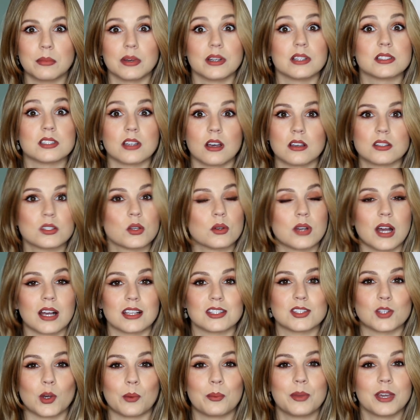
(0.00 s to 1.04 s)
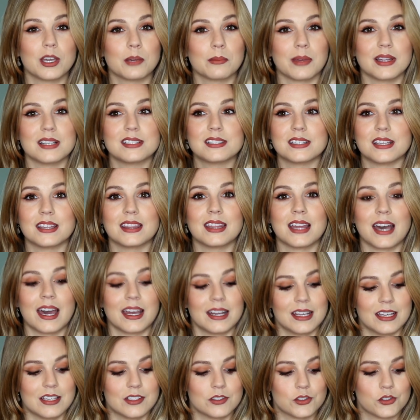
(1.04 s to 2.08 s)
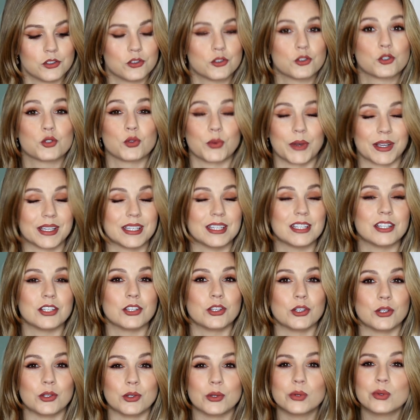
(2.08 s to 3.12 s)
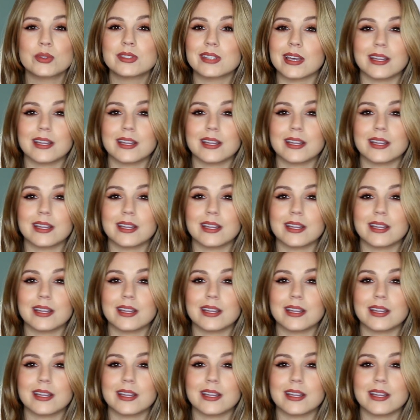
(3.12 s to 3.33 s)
but it's also not so pigmented that it's tricky to use.